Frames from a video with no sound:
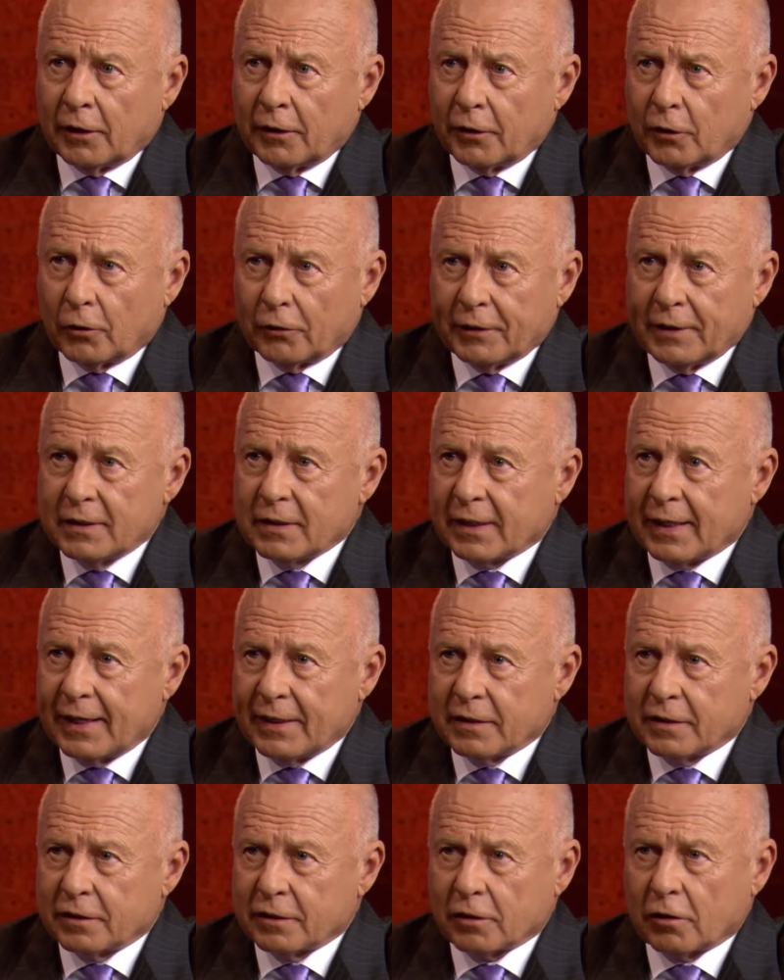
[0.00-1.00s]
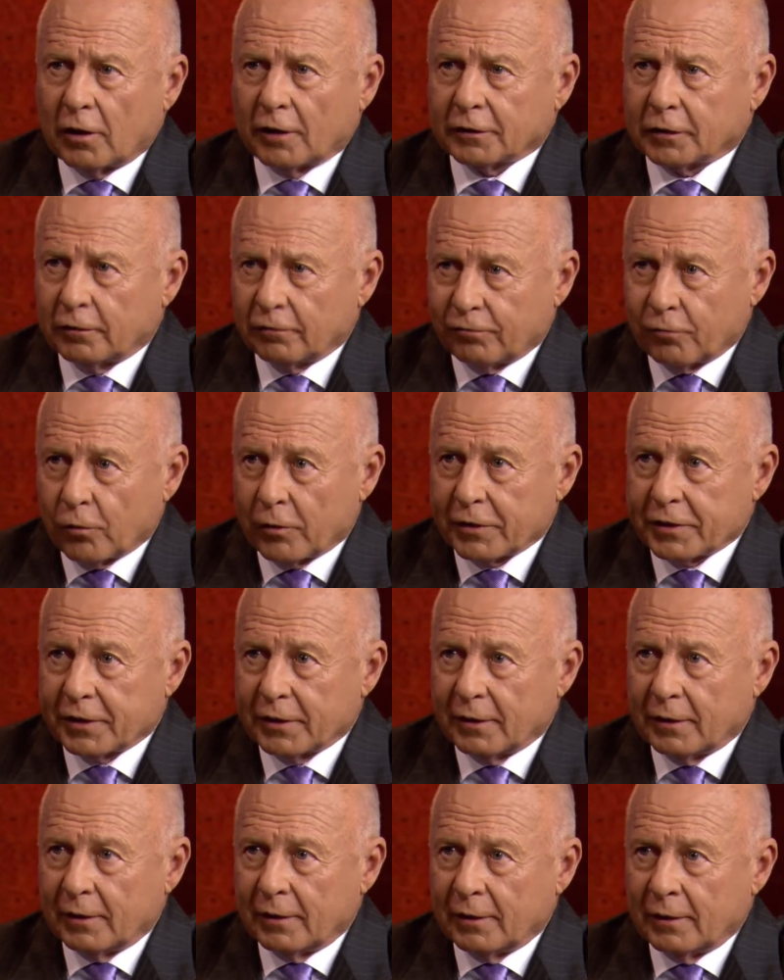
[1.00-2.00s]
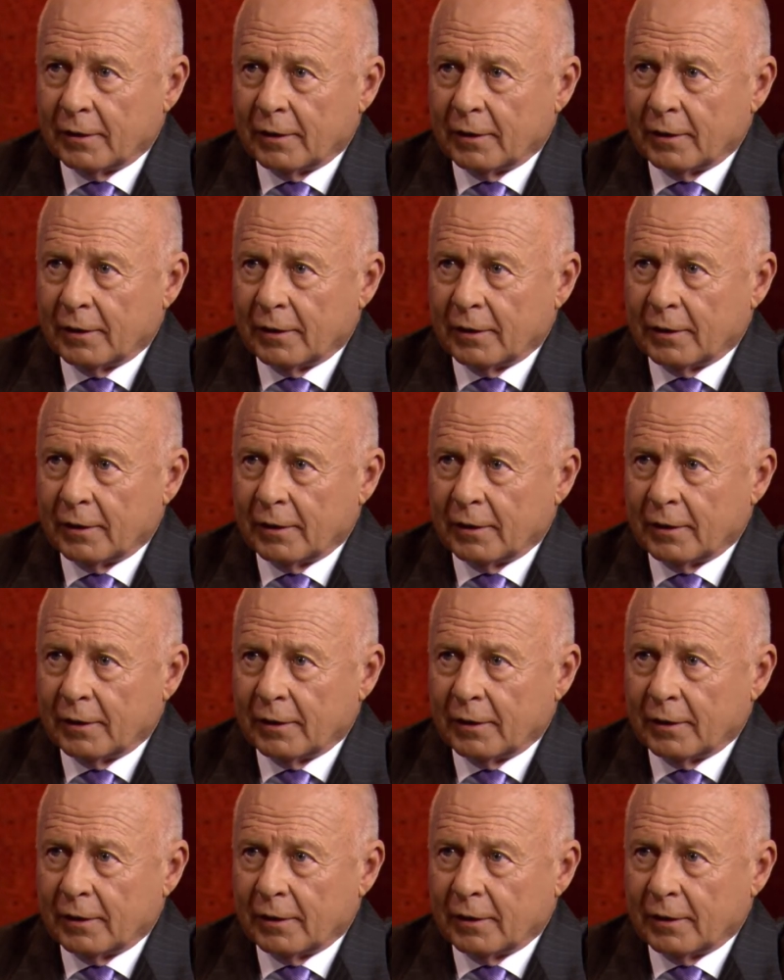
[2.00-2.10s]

You know, these cases cost a fortune.